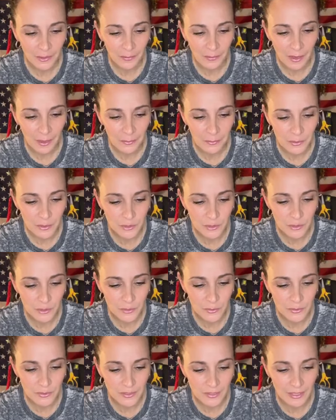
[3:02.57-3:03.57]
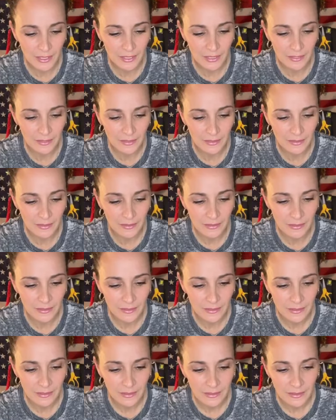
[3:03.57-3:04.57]
you? How was your Tuesday?
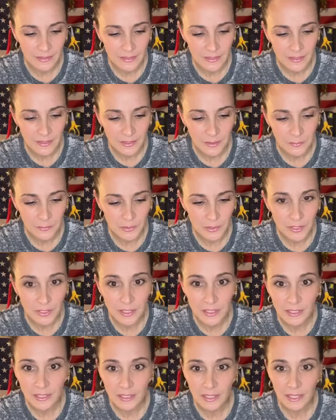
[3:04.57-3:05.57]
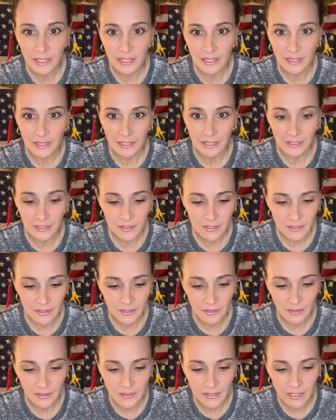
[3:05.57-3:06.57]
So I'm just going to cut this. You
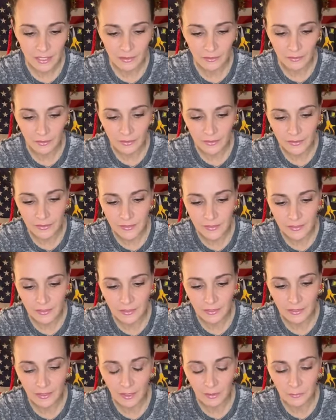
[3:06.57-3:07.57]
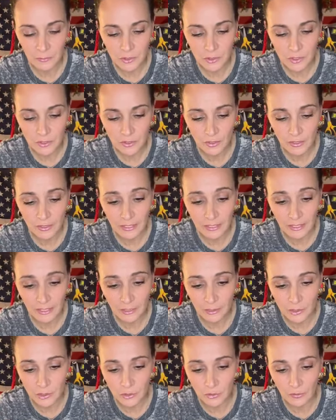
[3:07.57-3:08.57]
guys can't really see. I'm just trying to get
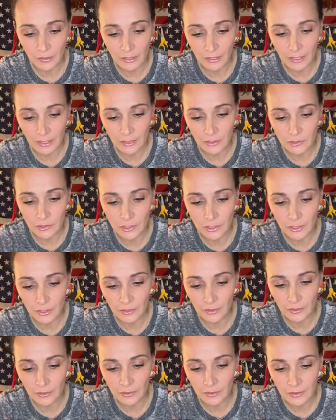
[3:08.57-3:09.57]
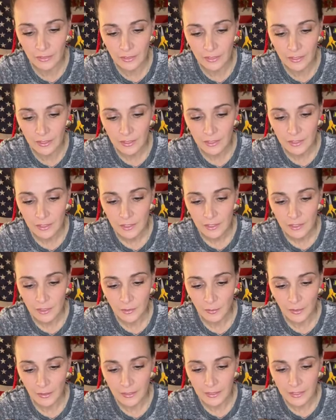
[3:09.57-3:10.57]
a straight edge here.
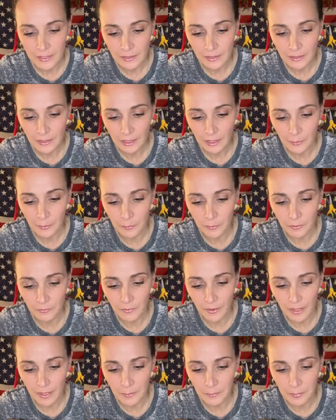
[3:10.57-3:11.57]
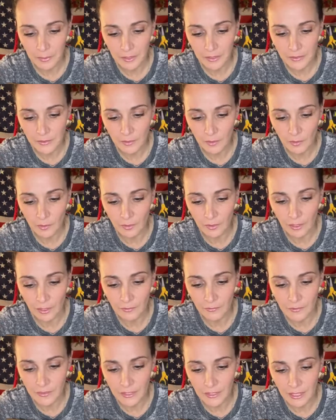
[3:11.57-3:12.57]
So ideally, I would have had a piece long
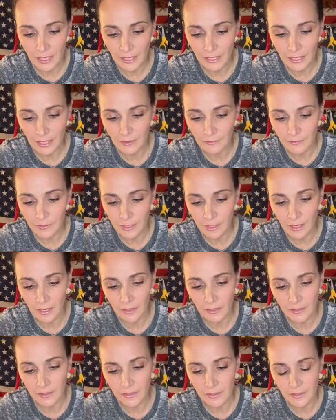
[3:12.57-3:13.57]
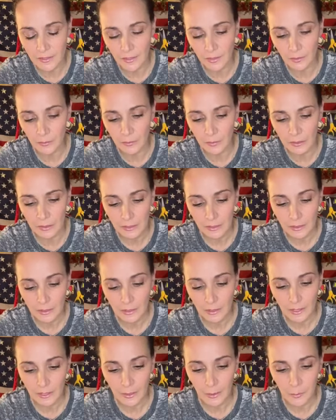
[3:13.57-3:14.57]
enough to not have to cut. So
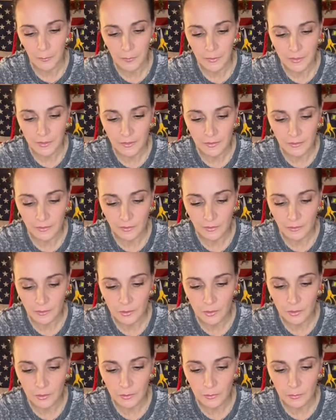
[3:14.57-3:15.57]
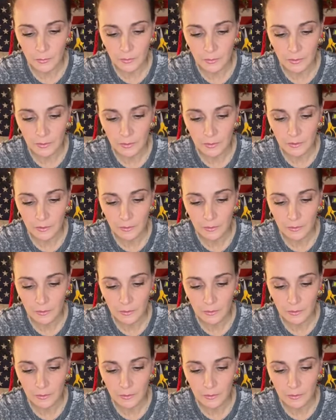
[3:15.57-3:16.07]
I hope it doesn't look too